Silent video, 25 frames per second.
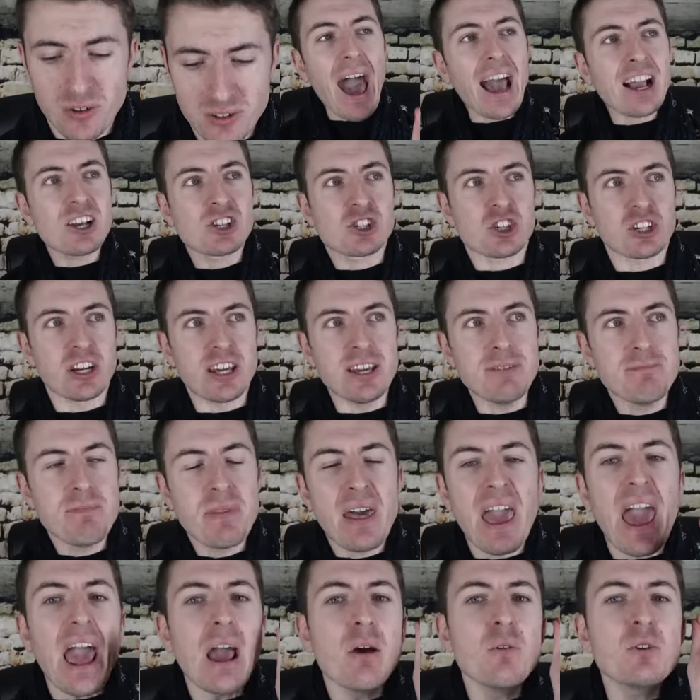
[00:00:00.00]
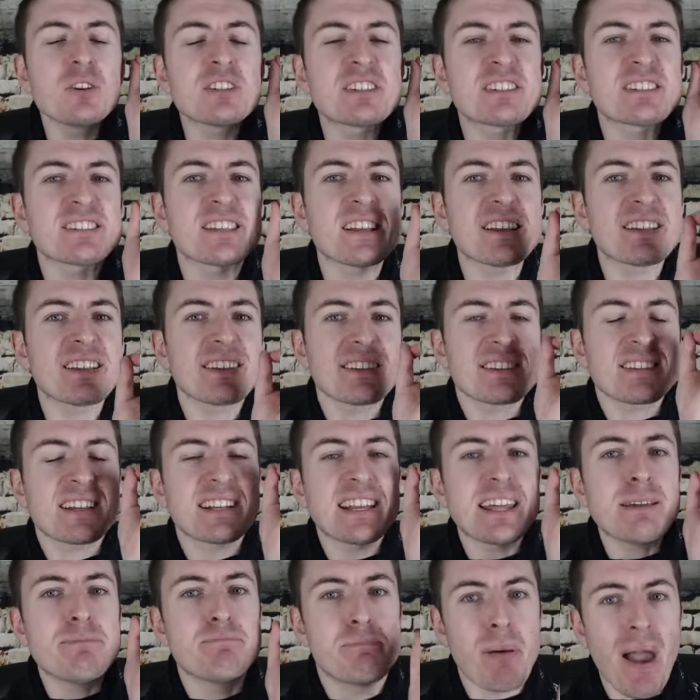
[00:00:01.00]
Actually, it was
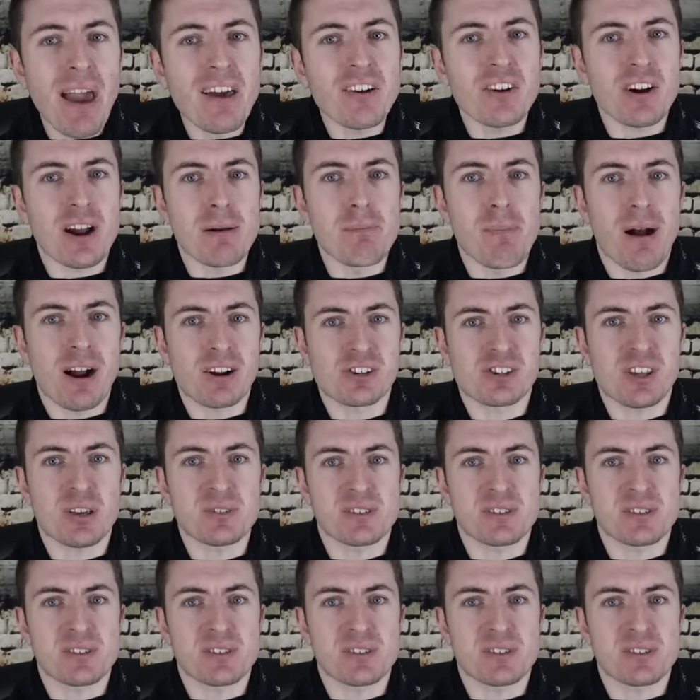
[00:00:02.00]
statistically better in March